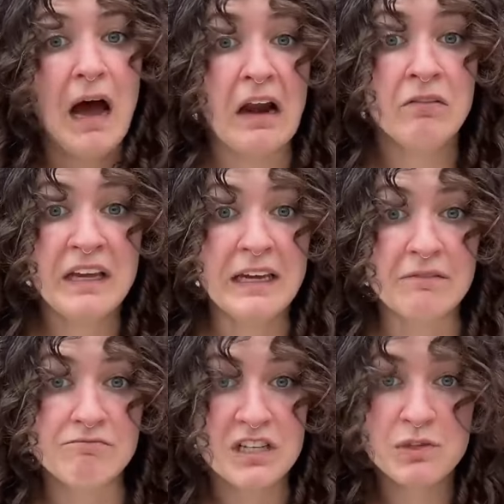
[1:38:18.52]
I don't like
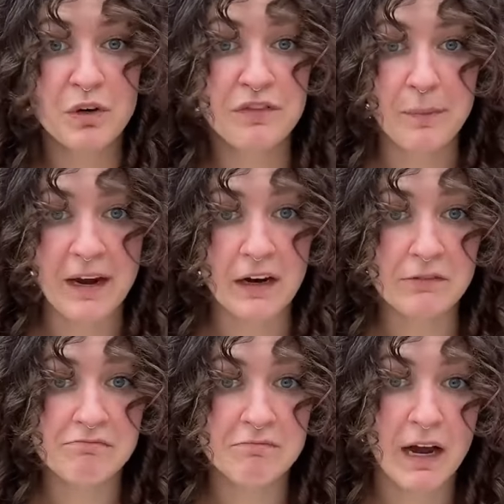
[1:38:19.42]
it. It doesn't work for my
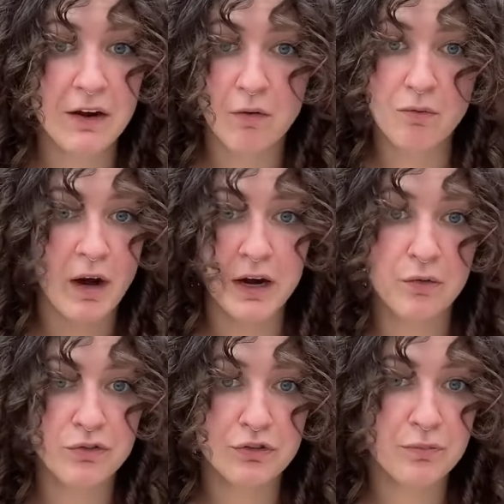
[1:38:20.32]
hair. I
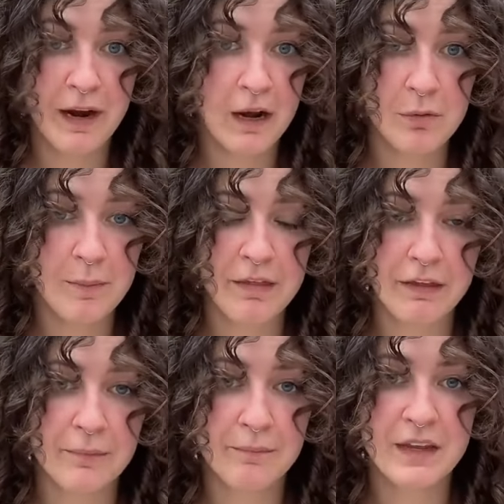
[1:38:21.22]
don't do pineapple
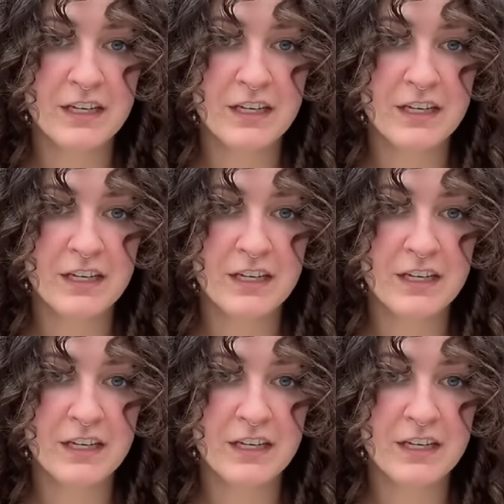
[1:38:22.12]
method.